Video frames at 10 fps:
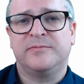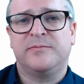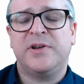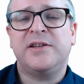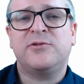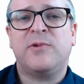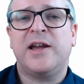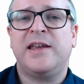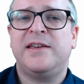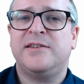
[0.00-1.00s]
But it's
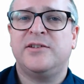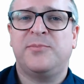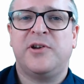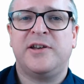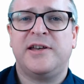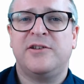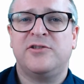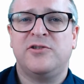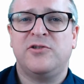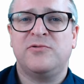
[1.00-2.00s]
quite easy to put it in as
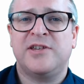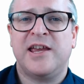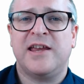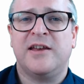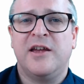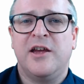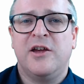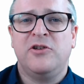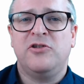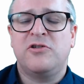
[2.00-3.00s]
a new scene.
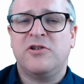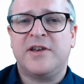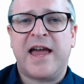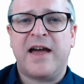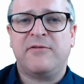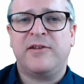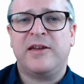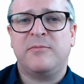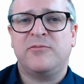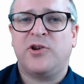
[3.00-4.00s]
You could have
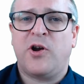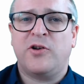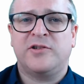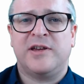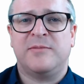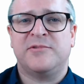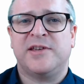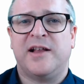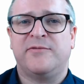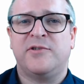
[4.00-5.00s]
him talk to
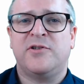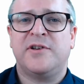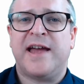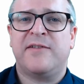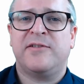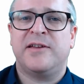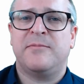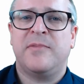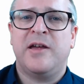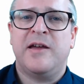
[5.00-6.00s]
himself. You could have
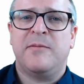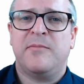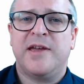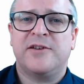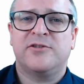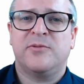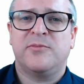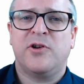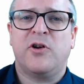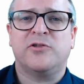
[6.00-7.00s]
him make
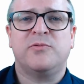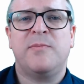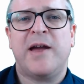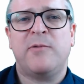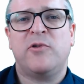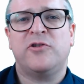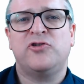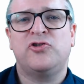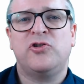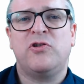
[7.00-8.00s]
some notes. We might want to
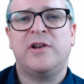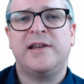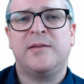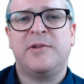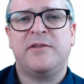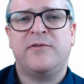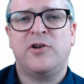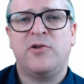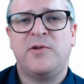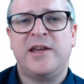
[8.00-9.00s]
show a little bit of
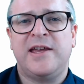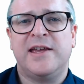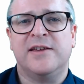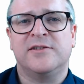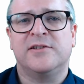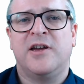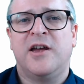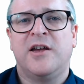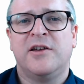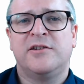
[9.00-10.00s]
who he is.
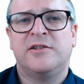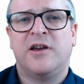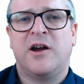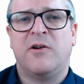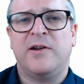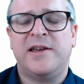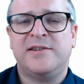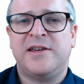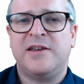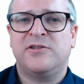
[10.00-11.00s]
So,
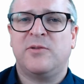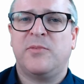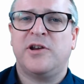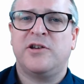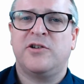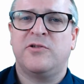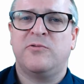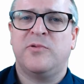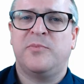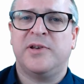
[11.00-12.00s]
is he somebody who
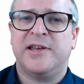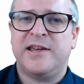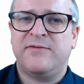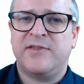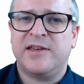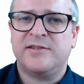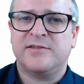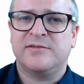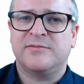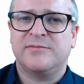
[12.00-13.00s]
would believe
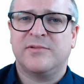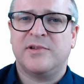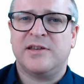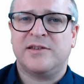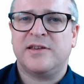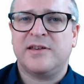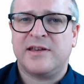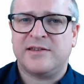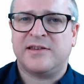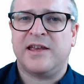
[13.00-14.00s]
this? Is
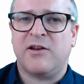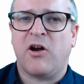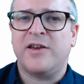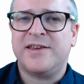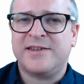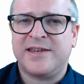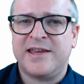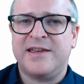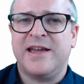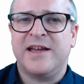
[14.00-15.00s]

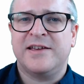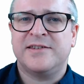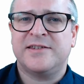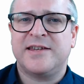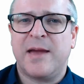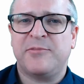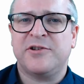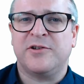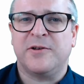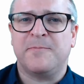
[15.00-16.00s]
he
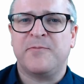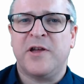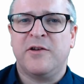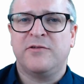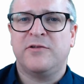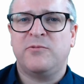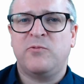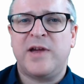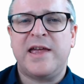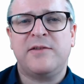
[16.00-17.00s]
skeptical? The
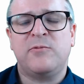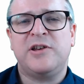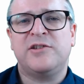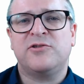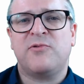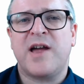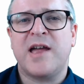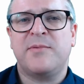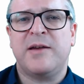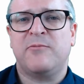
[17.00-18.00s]
way that we
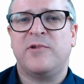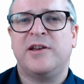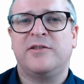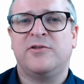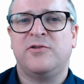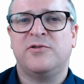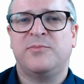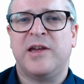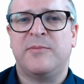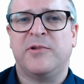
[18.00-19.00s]
describe him reading the
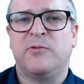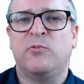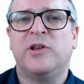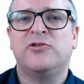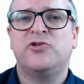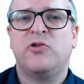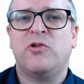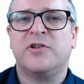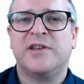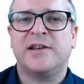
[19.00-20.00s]
newspaper will
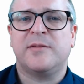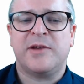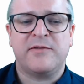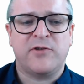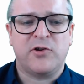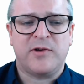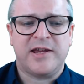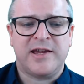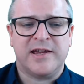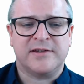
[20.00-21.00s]
show us a little bit of who
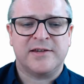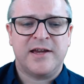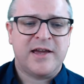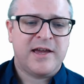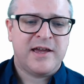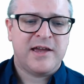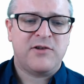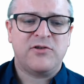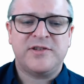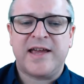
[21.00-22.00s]
he is. He
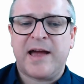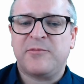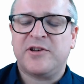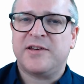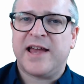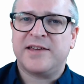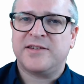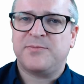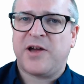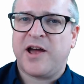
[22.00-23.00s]
goes to Camden and has
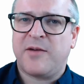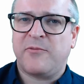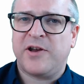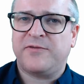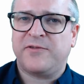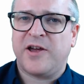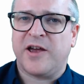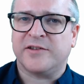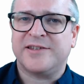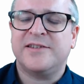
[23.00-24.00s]
his palm read
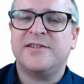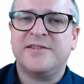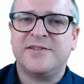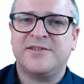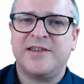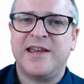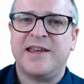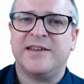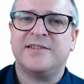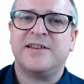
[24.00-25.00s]
first. This is a
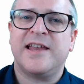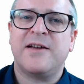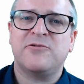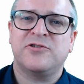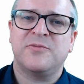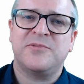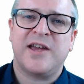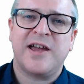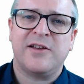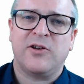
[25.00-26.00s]
scene. This allows some
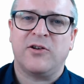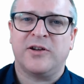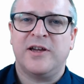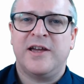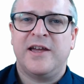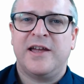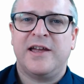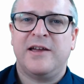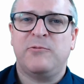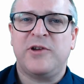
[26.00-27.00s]
dialogue.
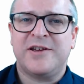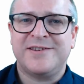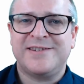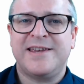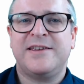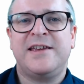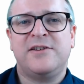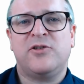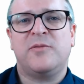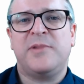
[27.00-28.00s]
We can see that
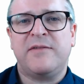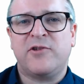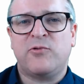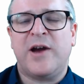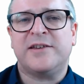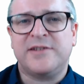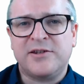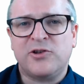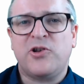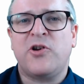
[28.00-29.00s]
he's on a bit of a quest.
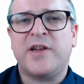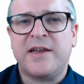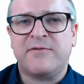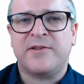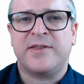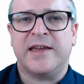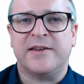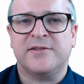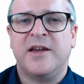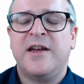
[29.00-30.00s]
He's looking for
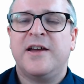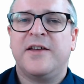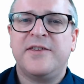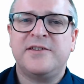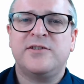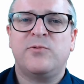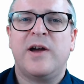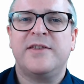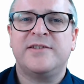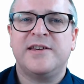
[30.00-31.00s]
things. And this is
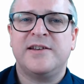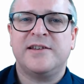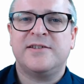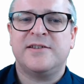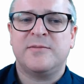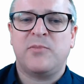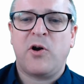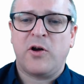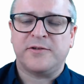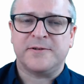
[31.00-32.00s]
why the scene list is
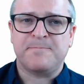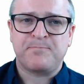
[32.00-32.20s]
important.